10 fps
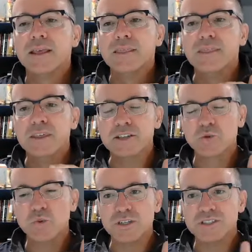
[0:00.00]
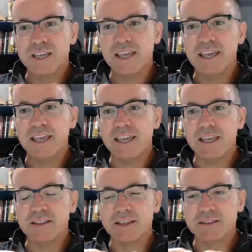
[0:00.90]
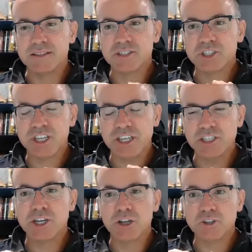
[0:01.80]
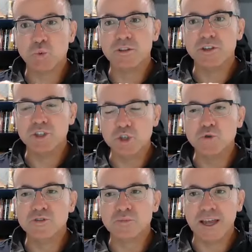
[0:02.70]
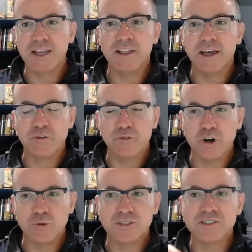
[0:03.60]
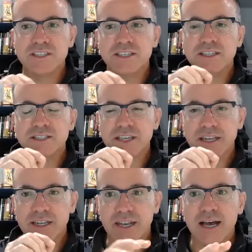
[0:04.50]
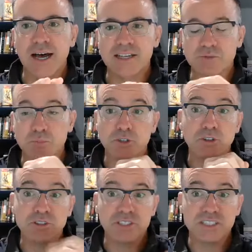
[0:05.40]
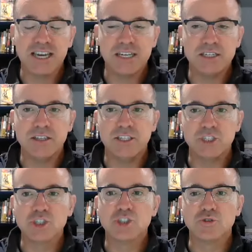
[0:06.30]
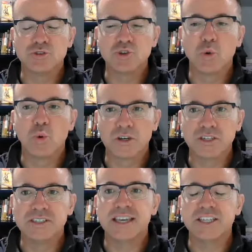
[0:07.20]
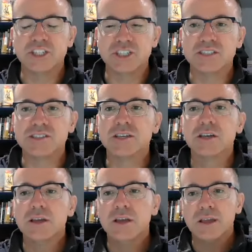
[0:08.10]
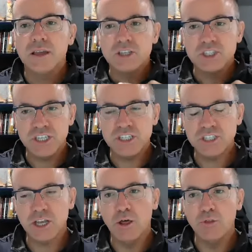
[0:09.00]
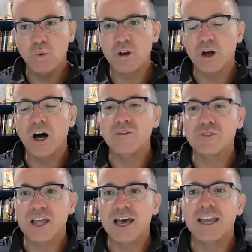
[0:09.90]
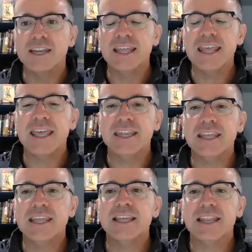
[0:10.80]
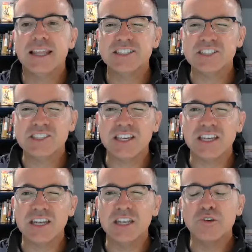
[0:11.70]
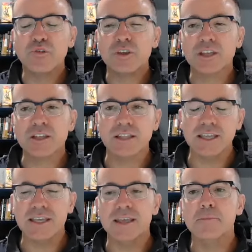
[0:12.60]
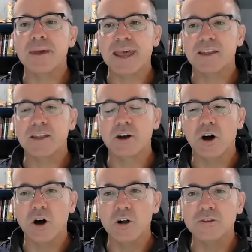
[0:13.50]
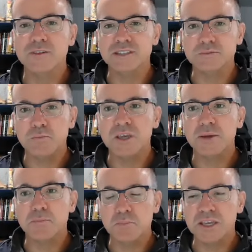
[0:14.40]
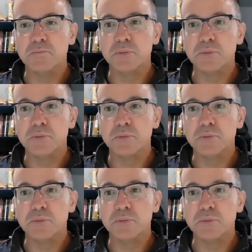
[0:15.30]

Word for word: this was a the change health was used by a lot of pharmacies and, and hospitals and tied to the insurance organizations change health went offline and it significantly impacted all of these big big